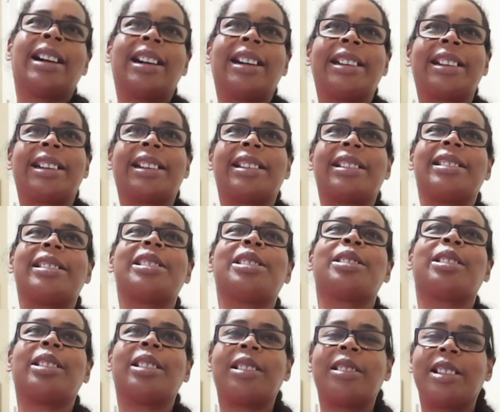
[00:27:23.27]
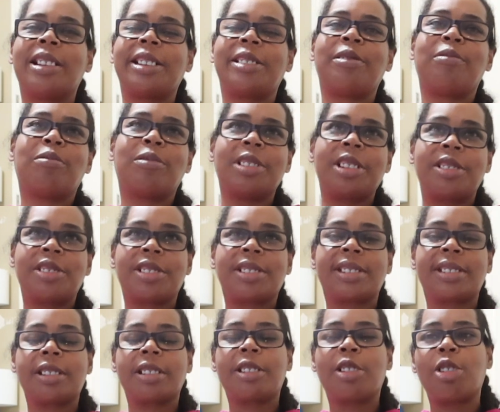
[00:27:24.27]
And we
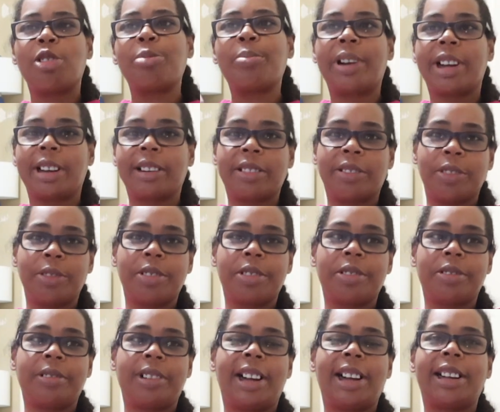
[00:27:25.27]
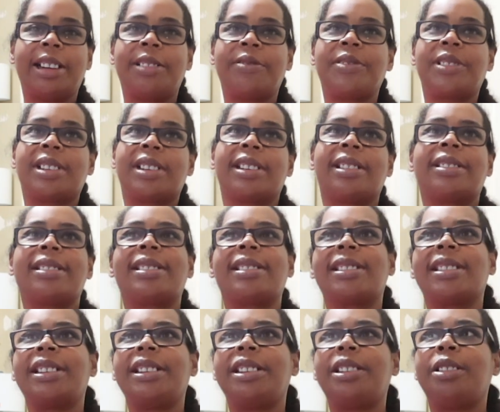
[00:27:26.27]
just go back through their lives and
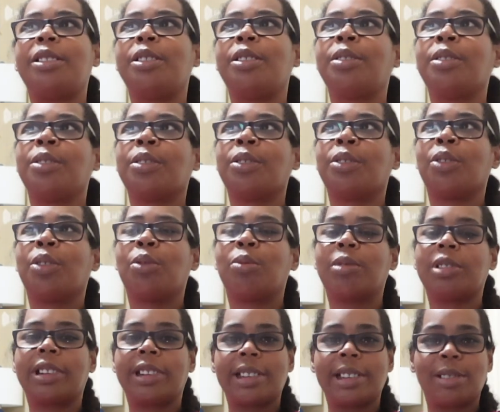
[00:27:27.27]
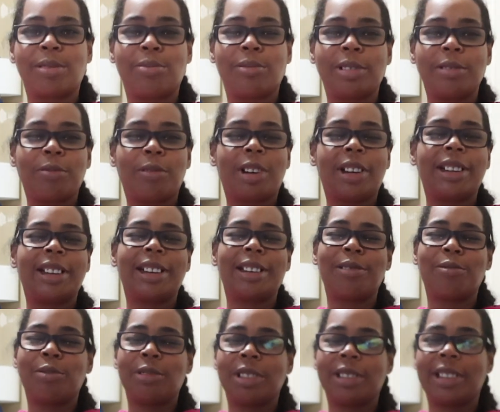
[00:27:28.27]
see where things went right
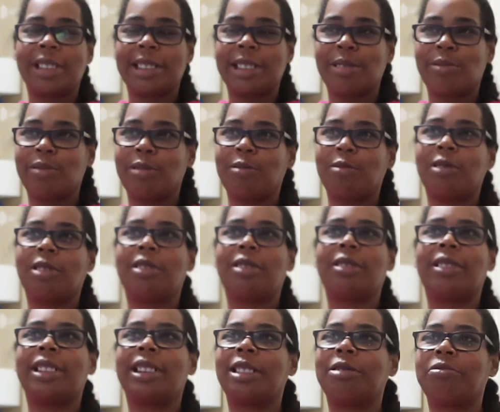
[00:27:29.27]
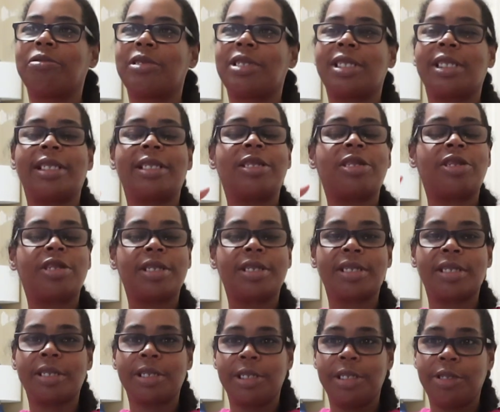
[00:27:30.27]
and where things went wrong, and it's
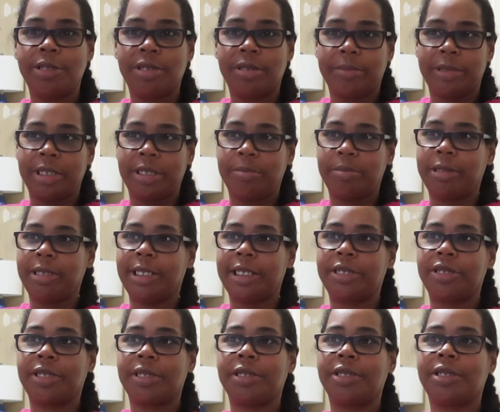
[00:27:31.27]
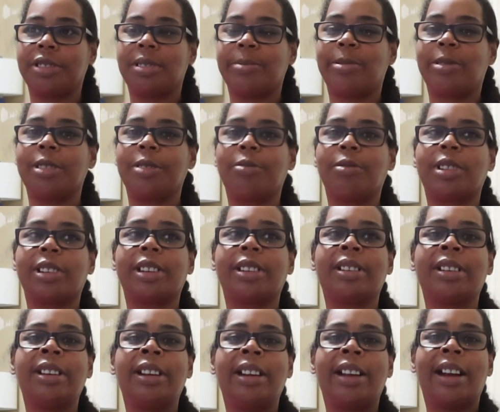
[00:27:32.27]
just a huge manipulation to the point
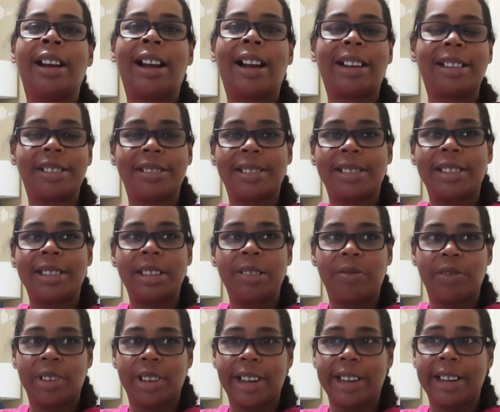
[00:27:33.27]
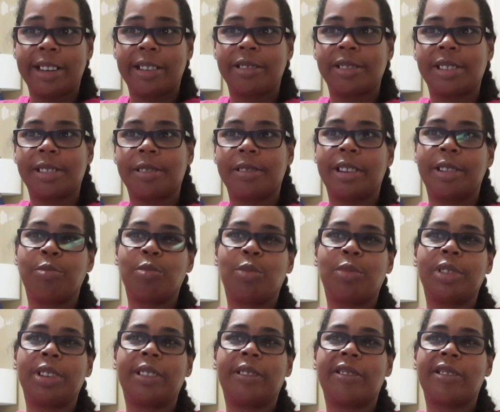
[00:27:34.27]
where I just didn't even care. So then
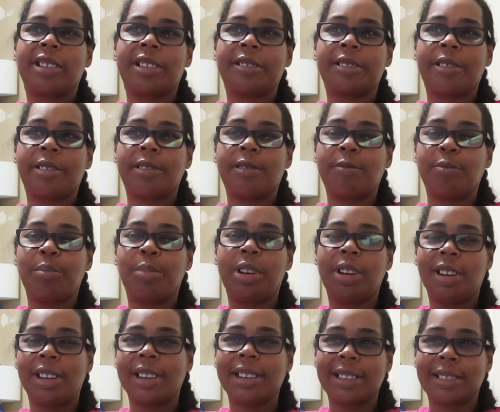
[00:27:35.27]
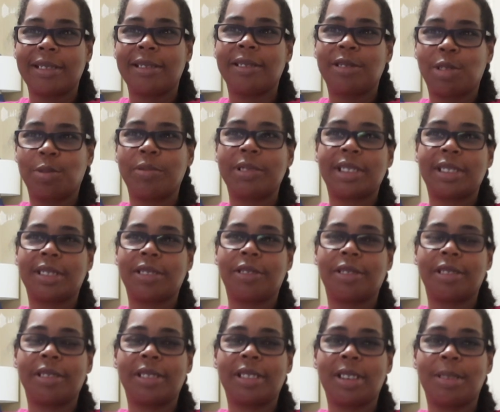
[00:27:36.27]
when the plot twist
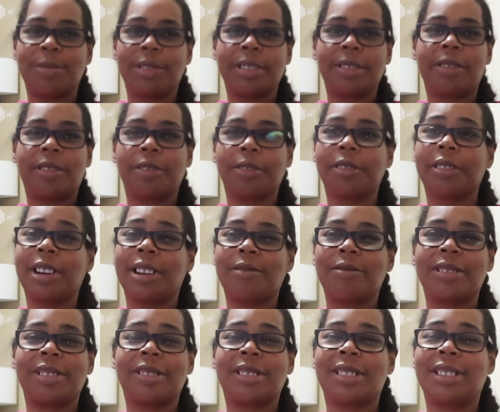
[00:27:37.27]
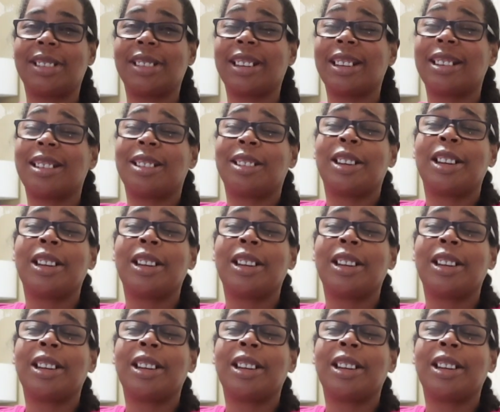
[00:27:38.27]
started coming through, I was just like,